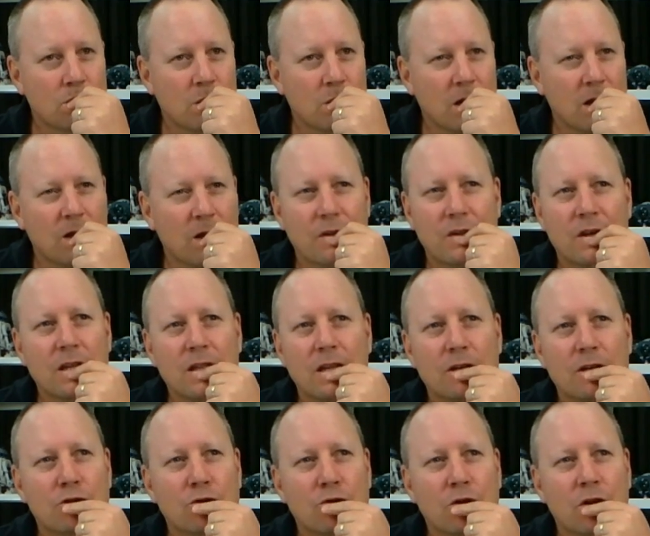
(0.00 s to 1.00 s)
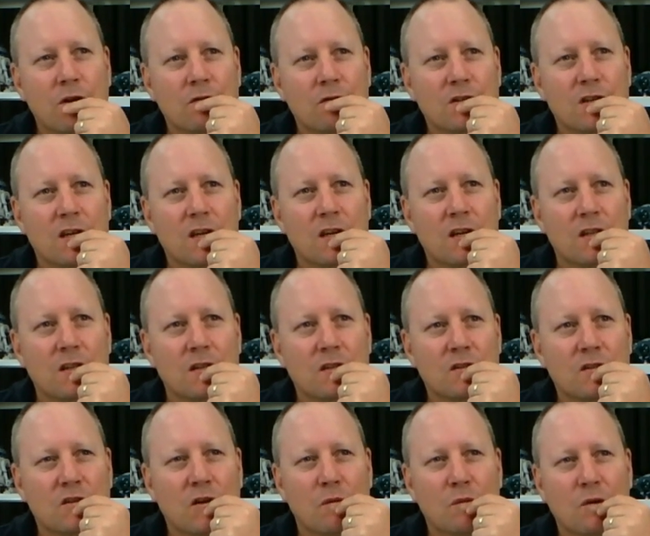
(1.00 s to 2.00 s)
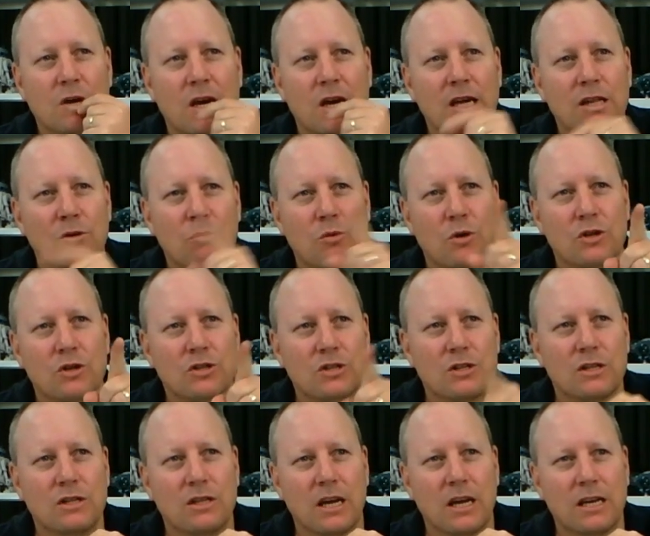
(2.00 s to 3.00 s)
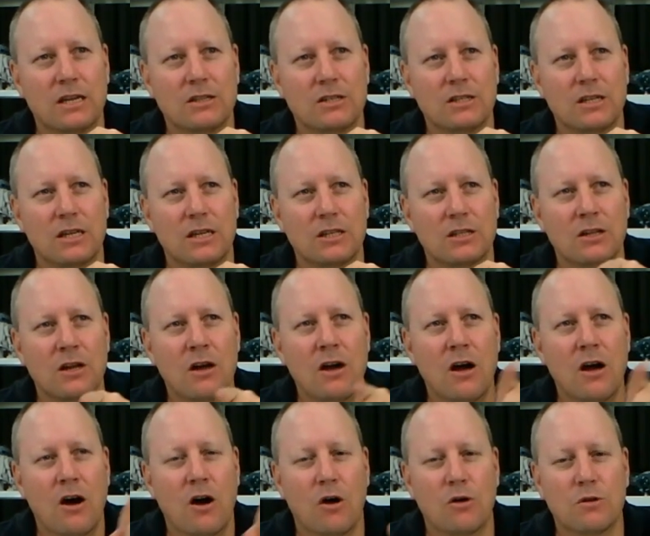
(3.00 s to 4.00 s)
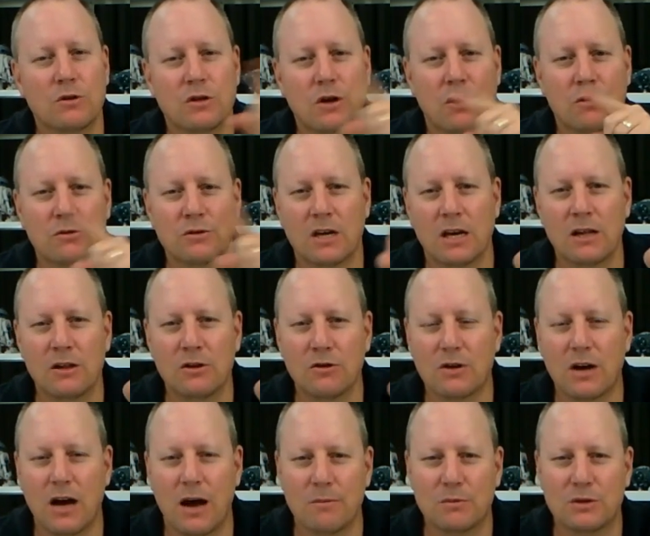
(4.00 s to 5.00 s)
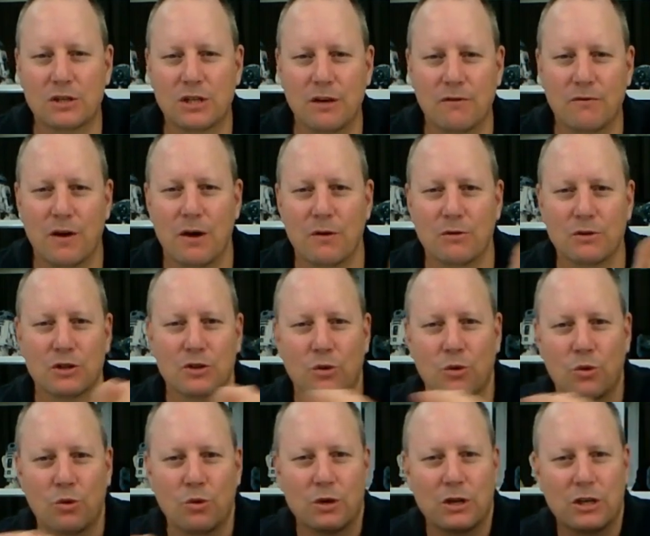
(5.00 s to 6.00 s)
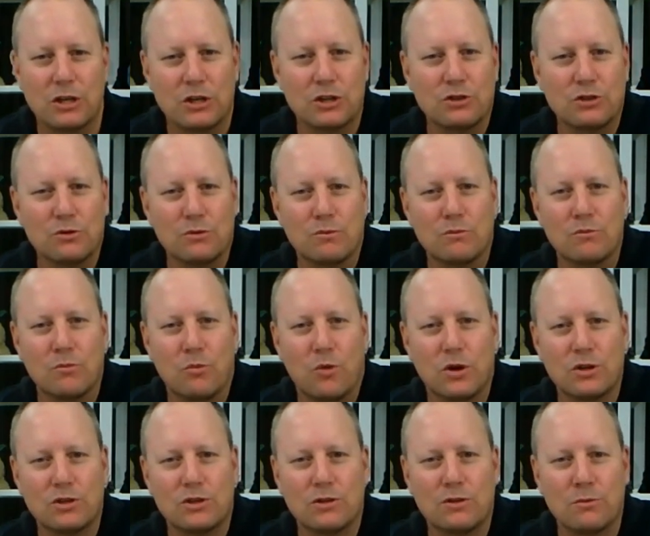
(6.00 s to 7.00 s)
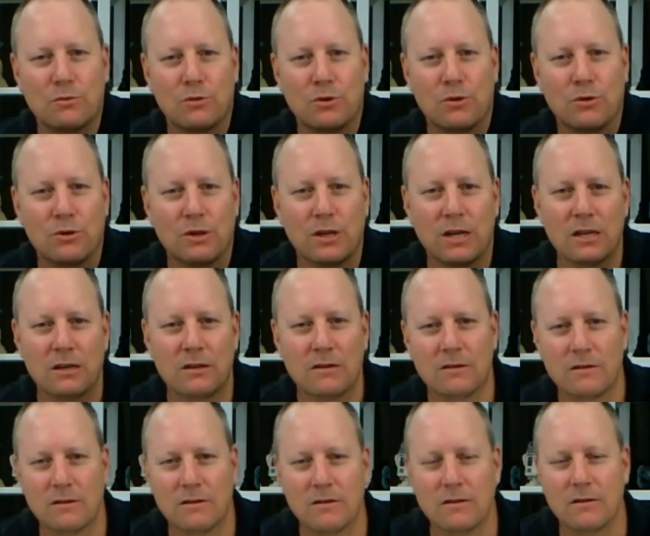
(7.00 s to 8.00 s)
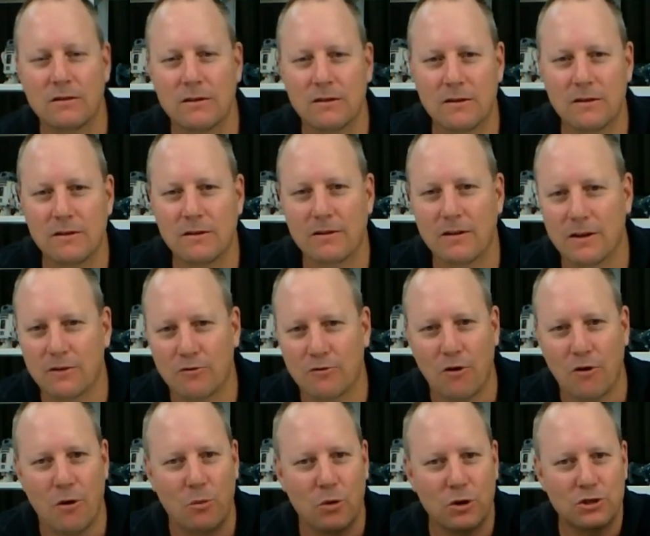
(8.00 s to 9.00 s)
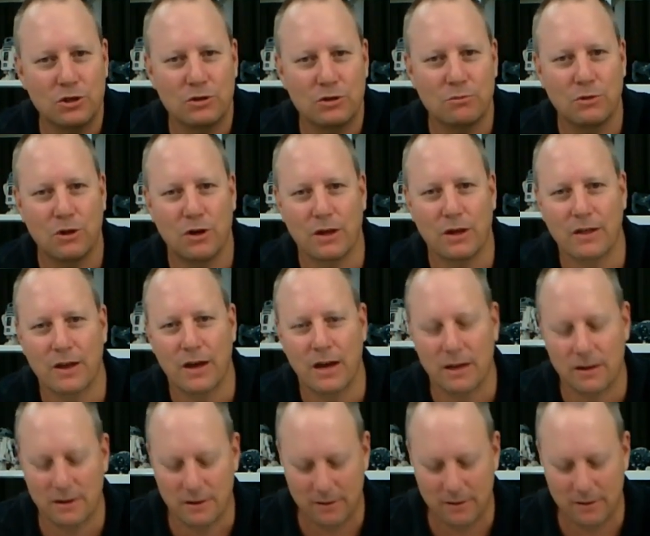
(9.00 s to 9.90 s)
And I think that's all I've seen. So I'm keen to watch the next season. I was going to look up see if there was an order you should watch them all in and try and watch them like that.